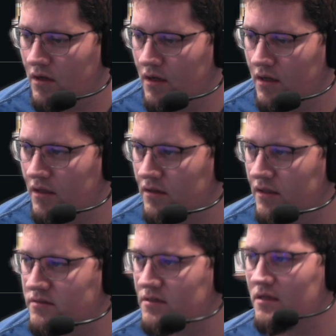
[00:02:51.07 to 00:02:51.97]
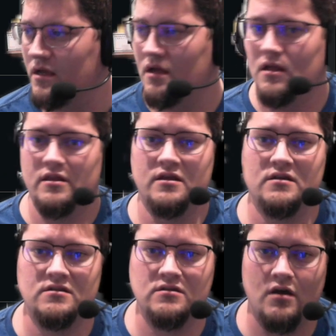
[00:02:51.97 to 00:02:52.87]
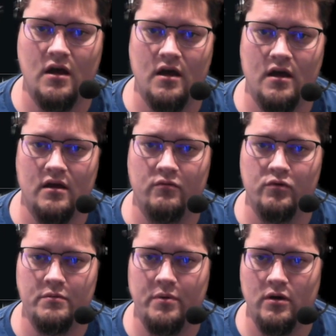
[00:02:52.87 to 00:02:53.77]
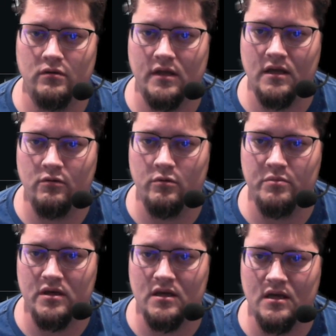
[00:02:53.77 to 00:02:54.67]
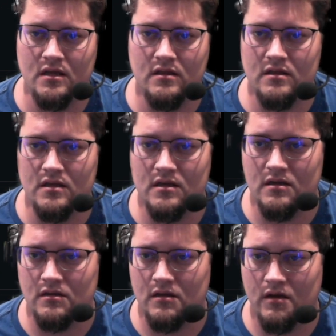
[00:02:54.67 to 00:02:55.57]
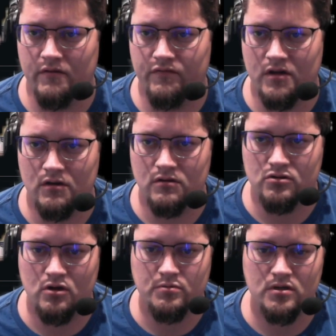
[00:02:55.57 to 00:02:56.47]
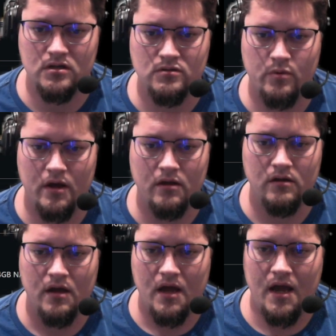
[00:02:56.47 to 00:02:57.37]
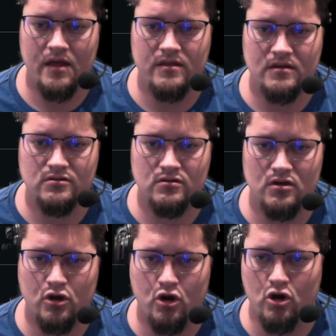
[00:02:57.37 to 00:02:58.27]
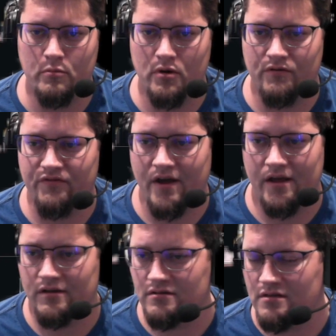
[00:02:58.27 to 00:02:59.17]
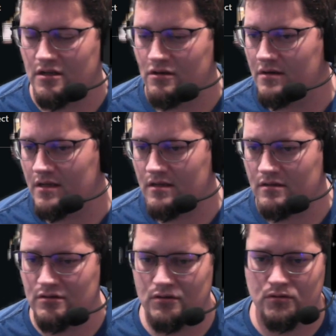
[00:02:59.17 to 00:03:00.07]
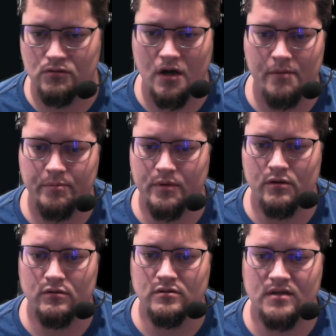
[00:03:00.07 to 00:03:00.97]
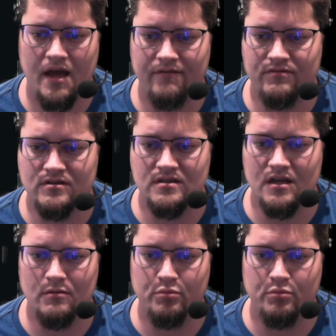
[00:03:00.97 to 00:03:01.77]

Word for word: uh, let's see. This uh, repo link will be in the uh, video description as well. And these are the Gerber files that you need to upload to have this thing